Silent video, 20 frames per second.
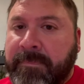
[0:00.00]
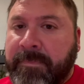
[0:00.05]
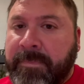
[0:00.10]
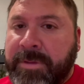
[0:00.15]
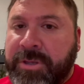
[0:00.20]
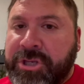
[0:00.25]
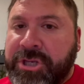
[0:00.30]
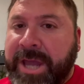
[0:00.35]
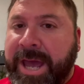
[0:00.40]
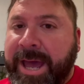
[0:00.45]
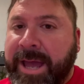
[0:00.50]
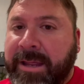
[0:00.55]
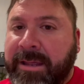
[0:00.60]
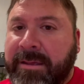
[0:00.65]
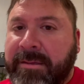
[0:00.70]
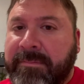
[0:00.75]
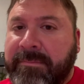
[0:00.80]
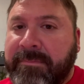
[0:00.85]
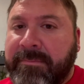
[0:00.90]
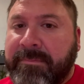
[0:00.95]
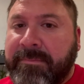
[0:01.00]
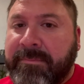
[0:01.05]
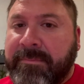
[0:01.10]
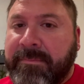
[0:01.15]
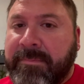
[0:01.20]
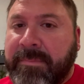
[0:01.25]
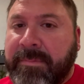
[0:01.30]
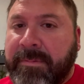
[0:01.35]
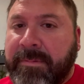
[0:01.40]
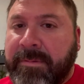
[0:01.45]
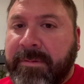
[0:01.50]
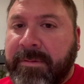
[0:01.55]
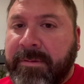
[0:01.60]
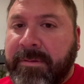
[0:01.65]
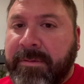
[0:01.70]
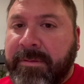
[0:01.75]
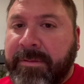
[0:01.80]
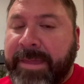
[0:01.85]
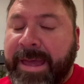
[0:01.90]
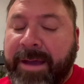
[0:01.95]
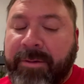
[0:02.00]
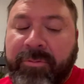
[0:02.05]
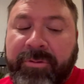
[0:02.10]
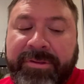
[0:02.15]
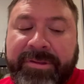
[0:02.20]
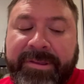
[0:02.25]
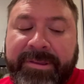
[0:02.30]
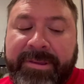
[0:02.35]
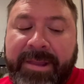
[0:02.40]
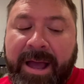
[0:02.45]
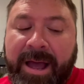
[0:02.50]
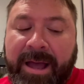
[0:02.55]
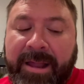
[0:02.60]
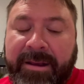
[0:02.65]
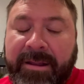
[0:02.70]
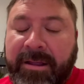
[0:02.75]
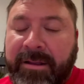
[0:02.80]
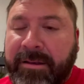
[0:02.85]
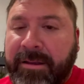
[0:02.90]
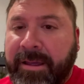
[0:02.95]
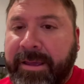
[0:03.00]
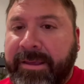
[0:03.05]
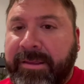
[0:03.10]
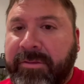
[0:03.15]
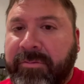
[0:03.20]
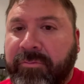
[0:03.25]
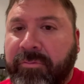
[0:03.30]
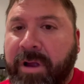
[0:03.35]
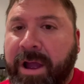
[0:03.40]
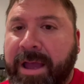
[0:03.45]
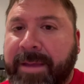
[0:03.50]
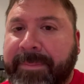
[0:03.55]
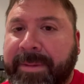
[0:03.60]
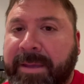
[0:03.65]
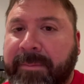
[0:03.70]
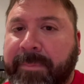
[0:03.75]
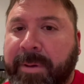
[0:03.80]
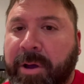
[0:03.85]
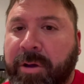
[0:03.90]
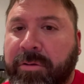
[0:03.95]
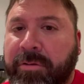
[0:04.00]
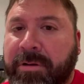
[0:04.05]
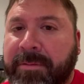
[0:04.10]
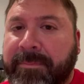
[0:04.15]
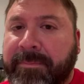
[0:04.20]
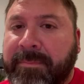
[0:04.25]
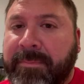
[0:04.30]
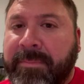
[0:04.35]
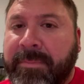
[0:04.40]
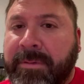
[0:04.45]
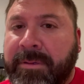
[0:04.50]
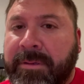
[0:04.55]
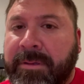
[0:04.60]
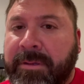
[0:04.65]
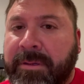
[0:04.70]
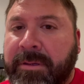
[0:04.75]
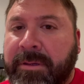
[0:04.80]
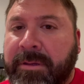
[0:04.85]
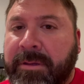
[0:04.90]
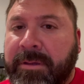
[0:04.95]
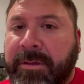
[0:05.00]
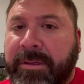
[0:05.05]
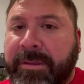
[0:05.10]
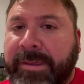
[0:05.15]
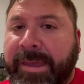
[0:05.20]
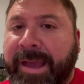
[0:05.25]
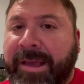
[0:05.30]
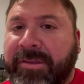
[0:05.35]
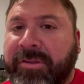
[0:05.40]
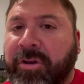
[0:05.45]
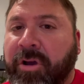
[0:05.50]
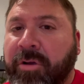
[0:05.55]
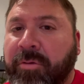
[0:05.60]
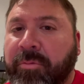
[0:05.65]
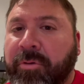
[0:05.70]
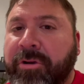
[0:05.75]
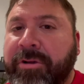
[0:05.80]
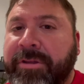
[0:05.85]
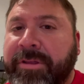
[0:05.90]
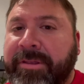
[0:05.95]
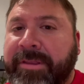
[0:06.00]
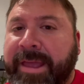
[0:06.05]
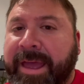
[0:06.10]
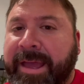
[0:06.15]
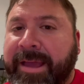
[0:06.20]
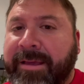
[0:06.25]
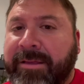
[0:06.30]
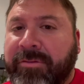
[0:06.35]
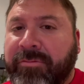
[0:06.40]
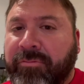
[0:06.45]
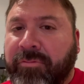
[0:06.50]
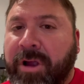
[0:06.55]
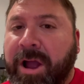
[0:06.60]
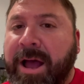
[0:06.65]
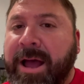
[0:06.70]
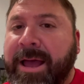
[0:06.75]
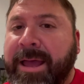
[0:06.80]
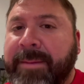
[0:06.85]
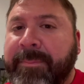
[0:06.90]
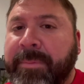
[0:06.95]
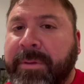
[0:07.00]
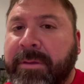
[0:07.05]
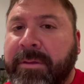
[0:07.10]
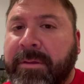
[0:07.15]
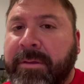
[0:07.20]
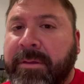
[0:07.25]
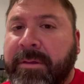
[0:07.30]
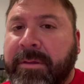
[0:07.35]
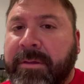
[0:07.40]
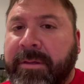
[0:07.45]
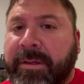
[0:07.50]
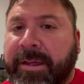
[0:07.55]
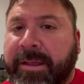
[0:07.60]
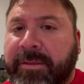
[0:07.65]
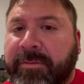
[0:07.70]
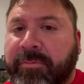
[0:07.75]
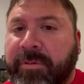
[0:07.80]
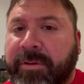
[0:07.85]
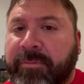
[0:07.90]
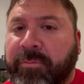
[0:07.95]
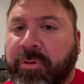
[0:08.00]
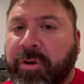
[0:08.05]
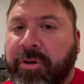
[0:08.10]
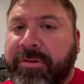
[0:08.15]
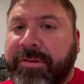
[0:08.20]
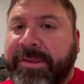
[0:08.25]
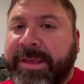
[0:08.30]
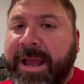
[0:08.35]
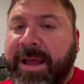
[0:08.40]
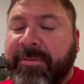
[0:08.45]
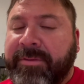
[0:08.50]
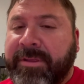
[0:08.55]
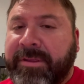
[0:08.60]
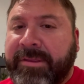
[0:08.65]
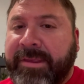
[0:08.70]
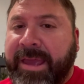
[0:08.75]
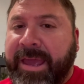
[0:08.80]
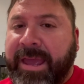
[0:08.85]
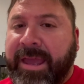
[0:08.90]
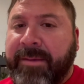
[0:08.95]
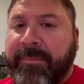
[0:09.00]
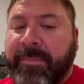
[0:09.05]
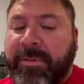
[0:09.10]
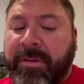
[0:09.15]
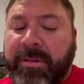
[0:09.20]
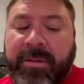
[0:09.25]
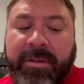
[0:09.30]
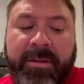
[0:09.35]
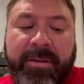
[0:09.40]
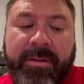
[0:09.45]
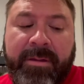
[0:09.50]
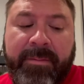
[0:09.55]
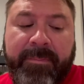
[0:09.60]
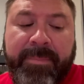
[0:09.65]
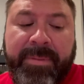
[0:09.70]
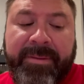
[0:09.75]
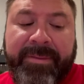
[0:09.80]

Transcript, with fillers: Jack, that was not a nice rhyming poem. Yes, our word of the day is rhyme. It's when words sound the same, but